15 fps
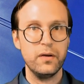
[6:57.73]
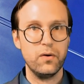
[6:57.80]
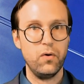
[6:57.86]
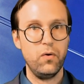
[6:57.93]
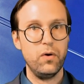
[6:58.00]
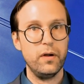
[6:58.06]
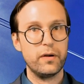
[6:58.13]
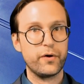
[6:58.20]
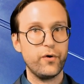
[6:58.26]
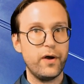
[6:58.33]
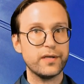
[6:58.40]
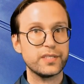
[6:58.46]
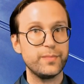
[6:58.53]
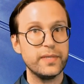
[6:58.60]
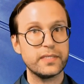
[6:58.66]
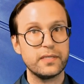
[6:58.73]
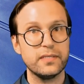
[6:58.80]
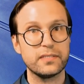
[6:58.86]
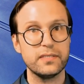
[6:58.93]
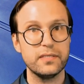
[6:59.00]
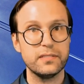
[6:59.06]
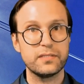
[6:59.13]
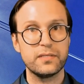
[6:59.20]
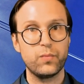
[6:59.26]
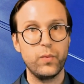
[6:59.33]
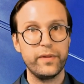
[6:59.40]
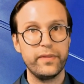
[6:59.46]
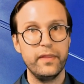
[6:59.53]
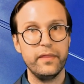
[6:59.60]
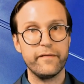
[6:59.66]
or across businesses
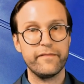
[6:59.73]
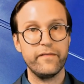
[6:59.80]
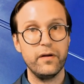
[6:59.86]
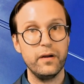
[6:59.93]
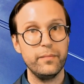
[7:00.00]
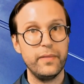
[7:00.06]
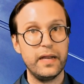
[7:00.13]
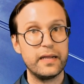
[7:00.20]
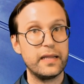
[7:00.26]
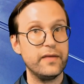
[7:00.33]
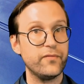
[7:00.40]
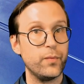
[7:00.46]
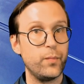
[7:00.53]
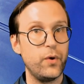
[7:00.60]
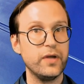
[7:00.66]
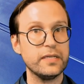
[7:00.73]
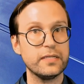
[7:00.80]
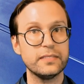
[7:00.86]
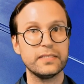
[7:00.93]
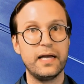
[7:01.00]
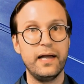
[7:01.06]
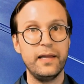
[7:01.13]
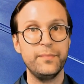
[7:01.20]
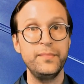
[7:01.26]
within the firm at a given point in time,